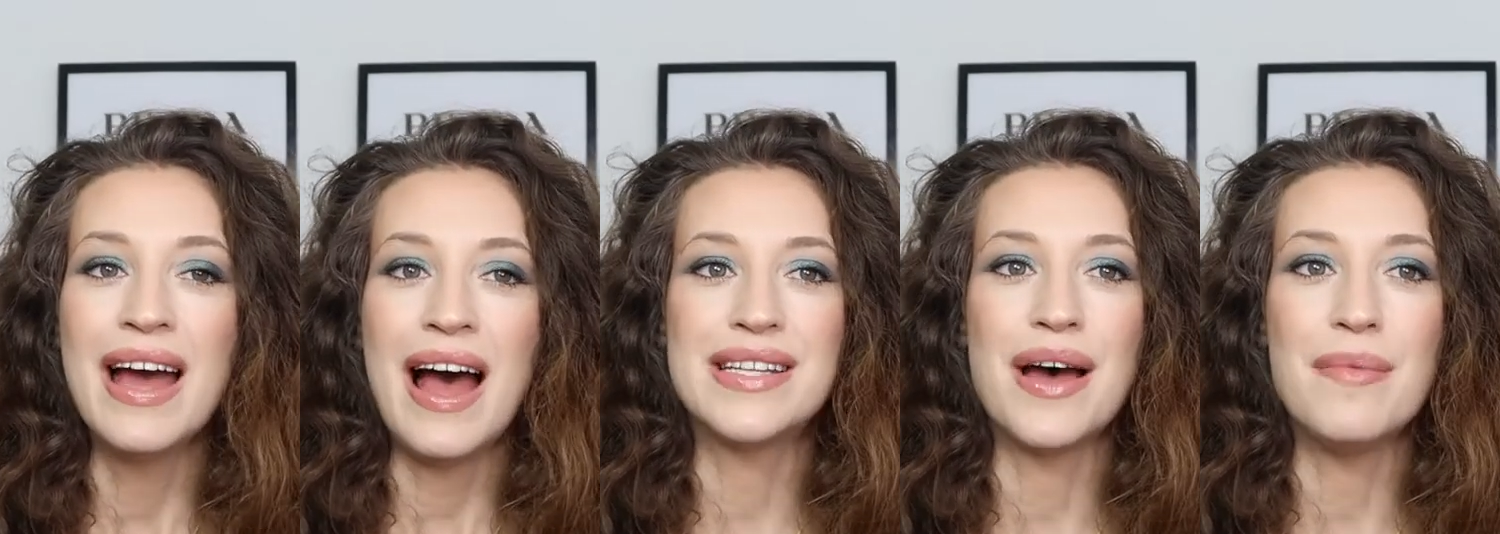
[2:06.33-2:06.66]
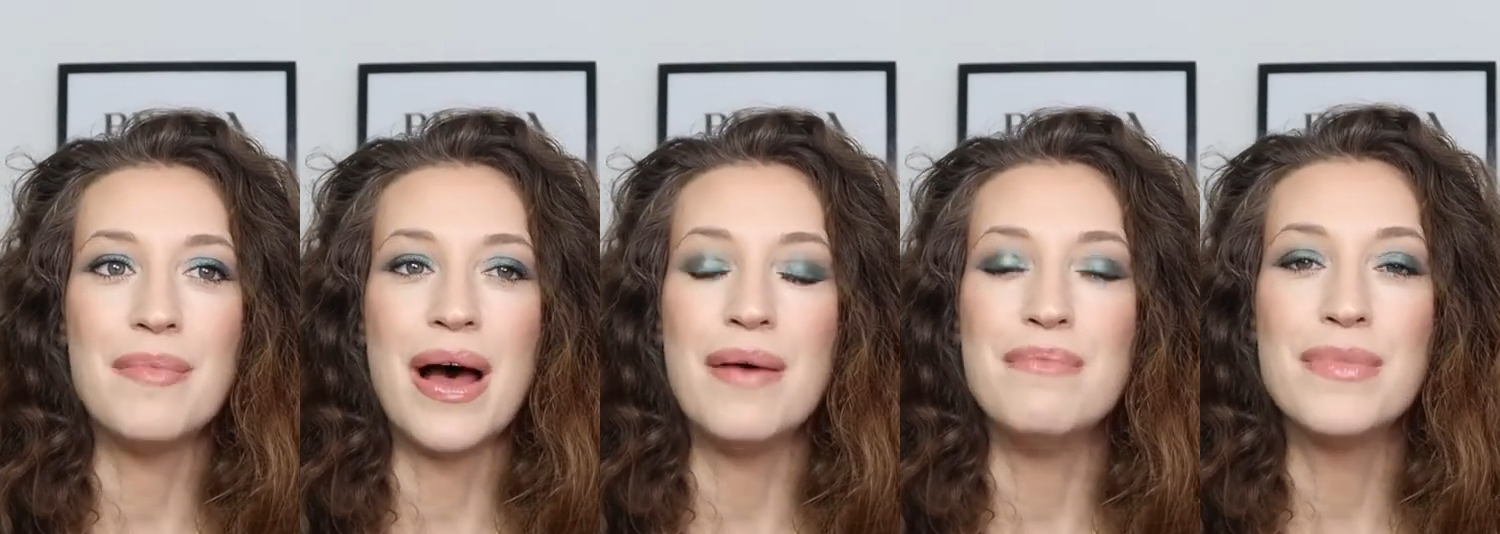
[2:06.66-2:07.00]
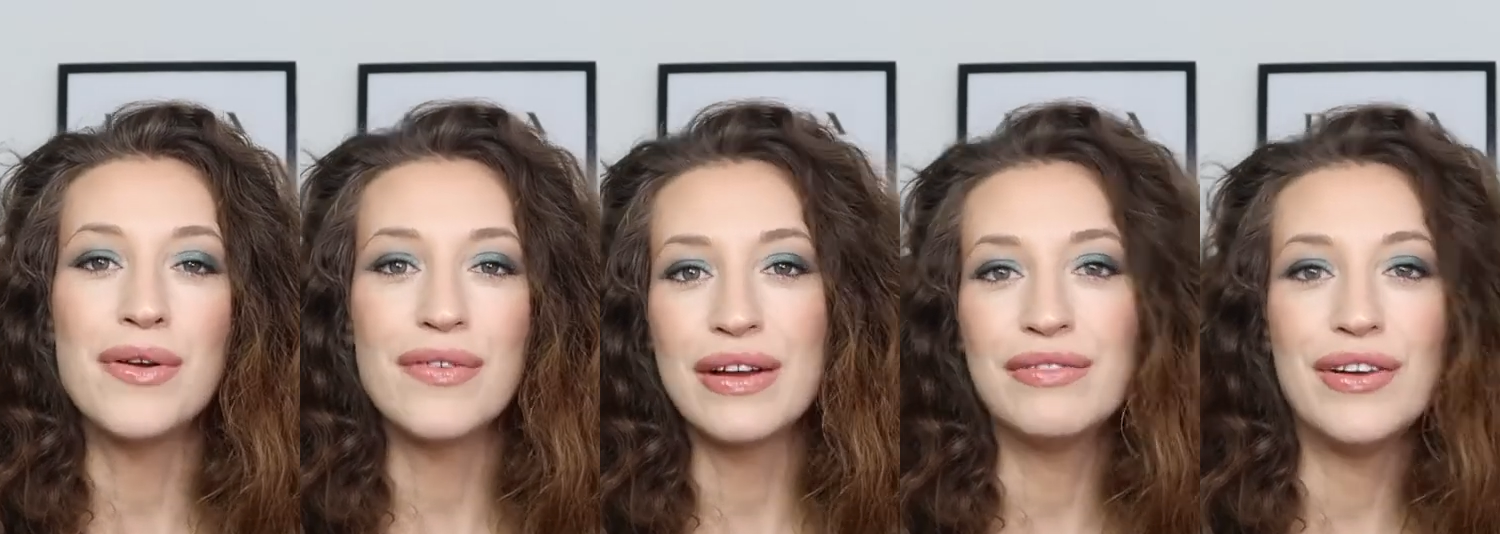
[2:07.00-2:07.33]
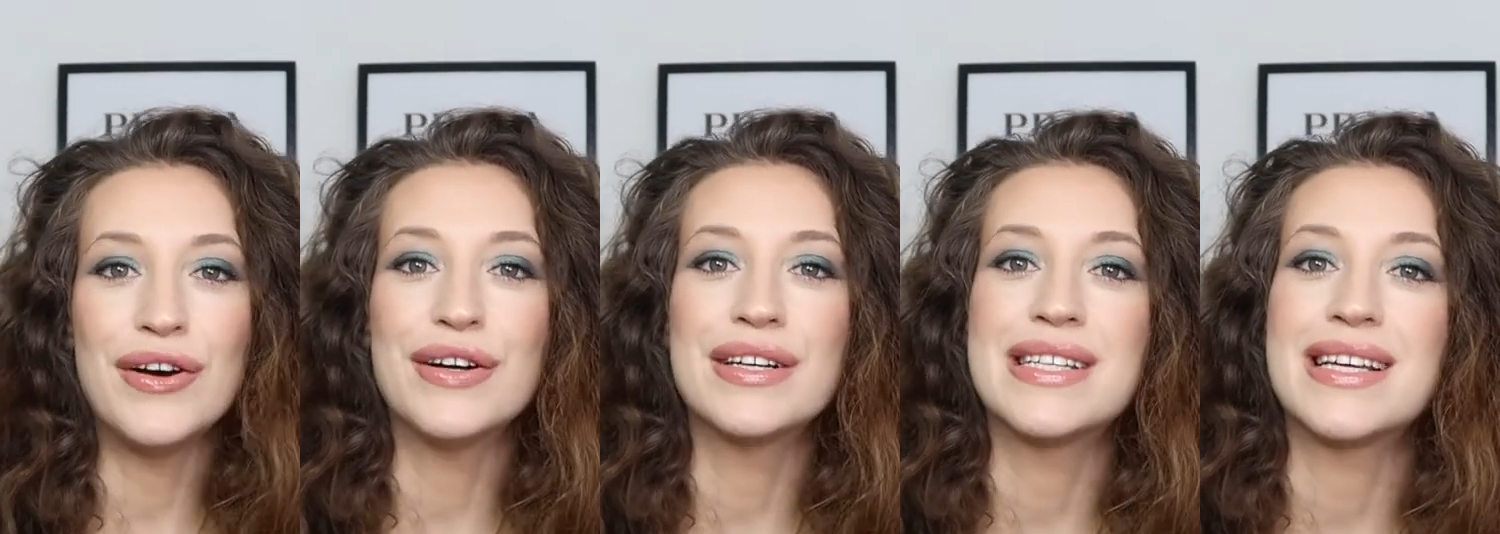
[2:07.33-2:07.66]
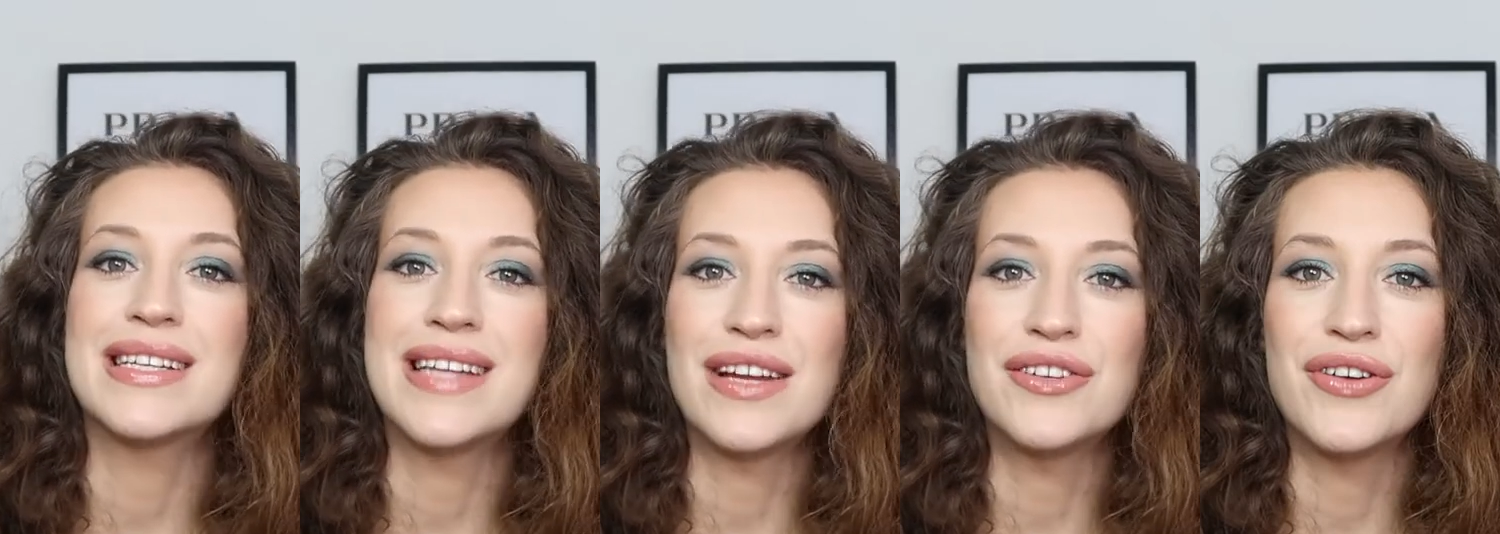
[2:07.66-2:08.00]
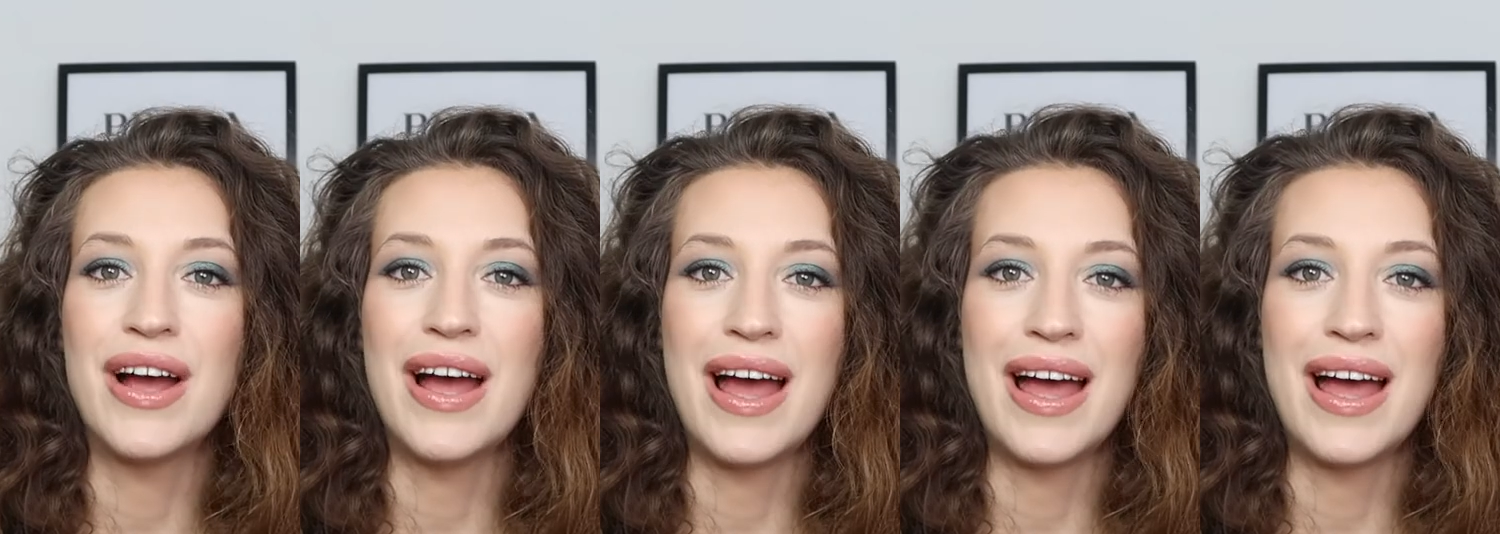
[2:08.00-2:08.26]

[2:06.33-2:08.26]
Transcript: some moving vlogs etc